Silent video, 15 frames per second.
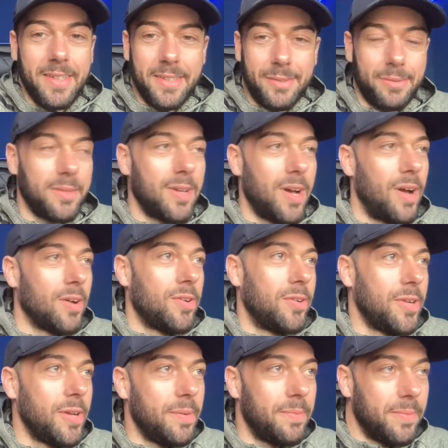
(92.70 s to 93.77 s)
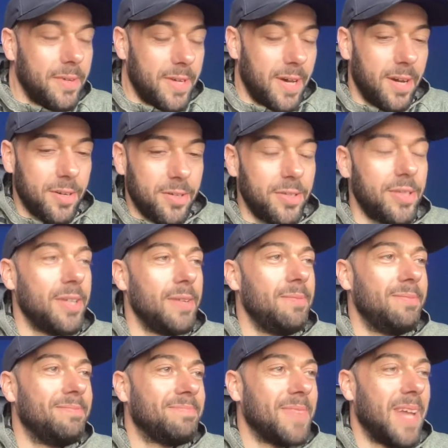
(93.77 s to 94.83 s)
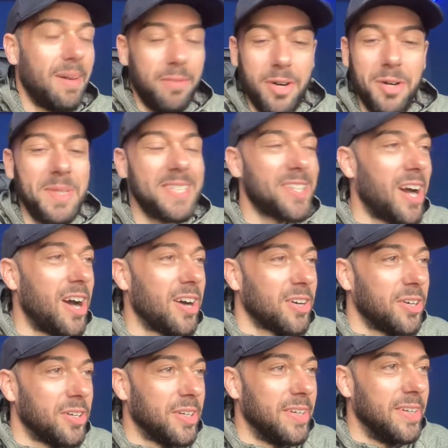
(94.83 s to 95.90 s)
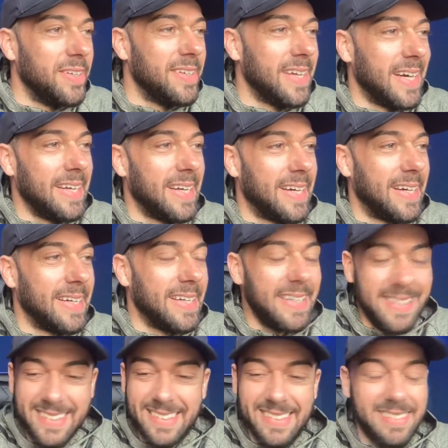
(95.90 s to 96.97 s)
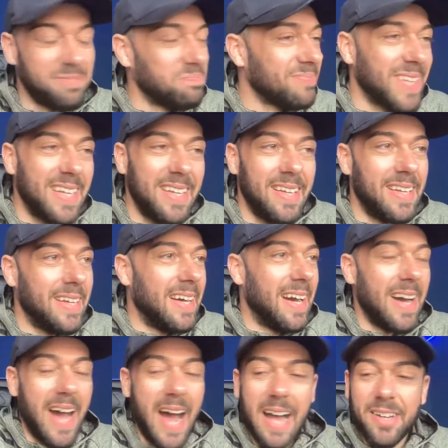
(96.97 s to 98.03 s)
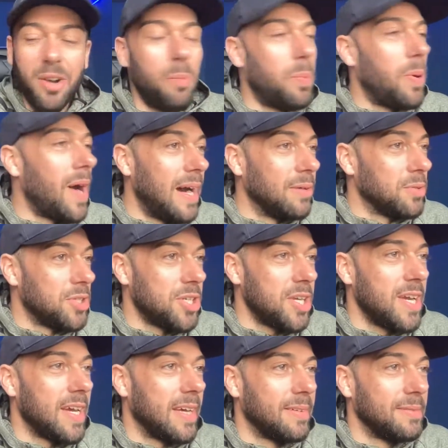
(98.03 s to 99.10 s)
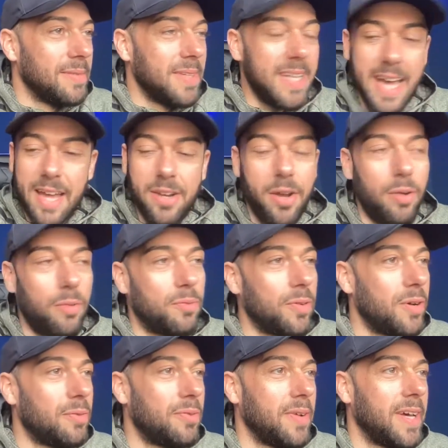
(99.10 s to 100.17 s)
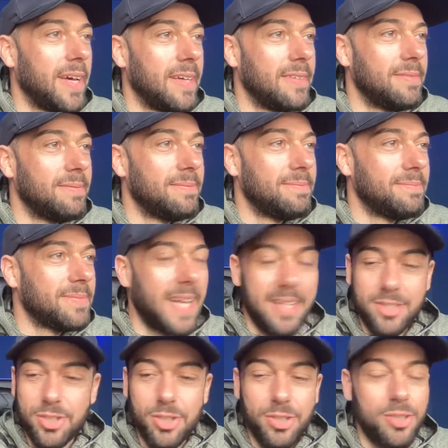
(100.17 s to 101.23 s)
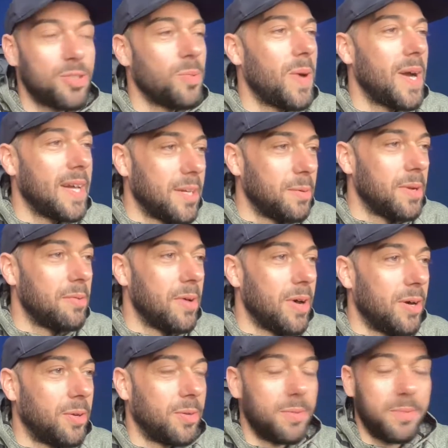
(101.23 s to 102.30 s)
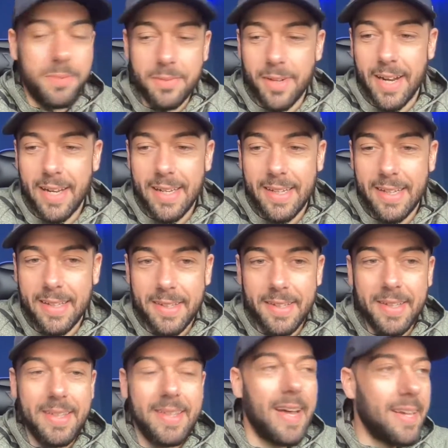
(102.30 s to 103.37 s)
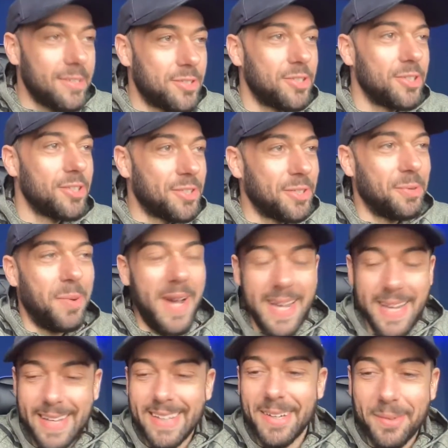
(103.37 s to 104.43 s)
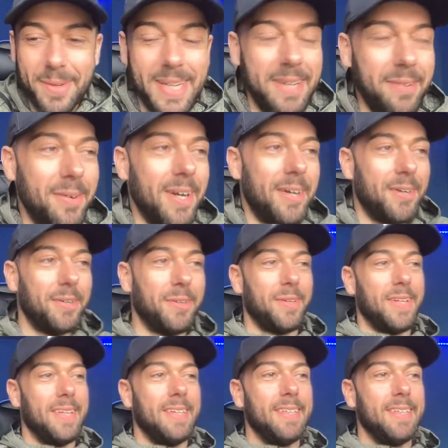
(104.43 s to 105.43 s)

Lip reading: We've got a good one. We've got a good one. I've always got a good one. I know. I don't put out shit. You get no fluff here. That's just the way that we roll, right? That's just the way that we roll.